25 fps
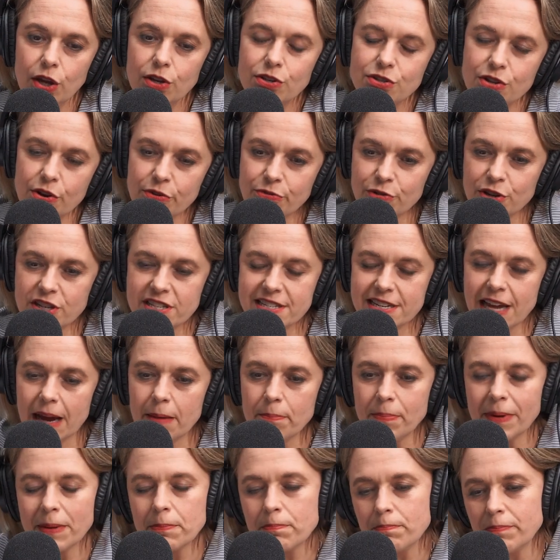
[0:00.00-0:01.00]
So if you,
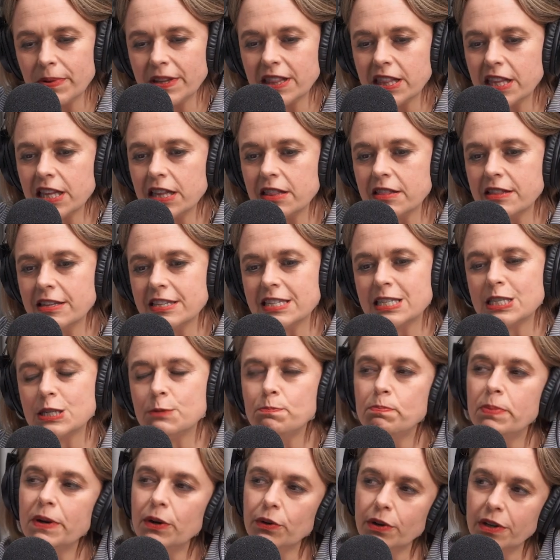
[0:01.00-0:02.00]
but the
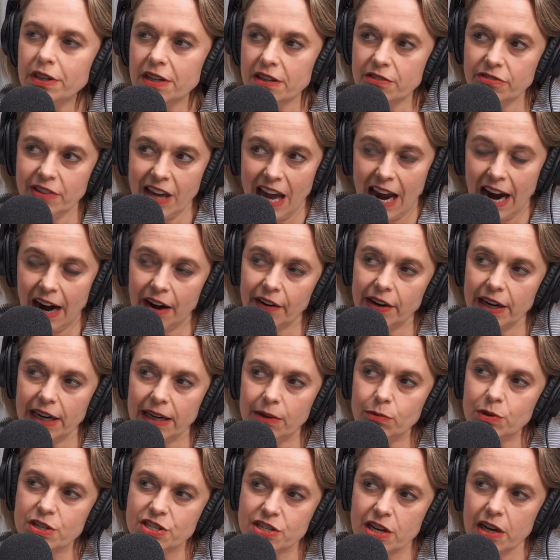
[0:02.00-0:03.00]
spirit of Carrie,
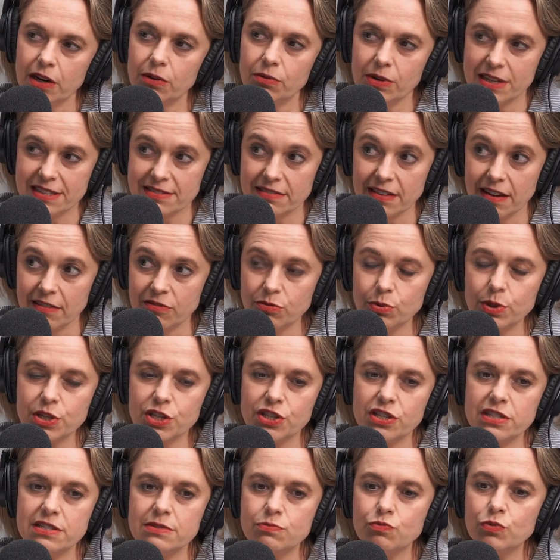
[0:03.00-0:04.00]
which I always love, which
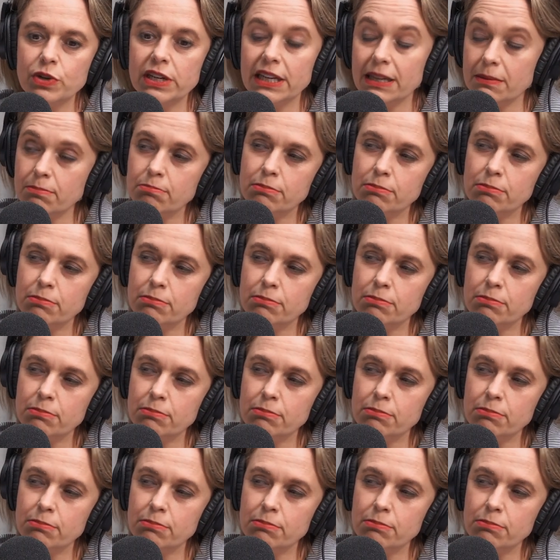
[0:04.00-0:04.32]
is really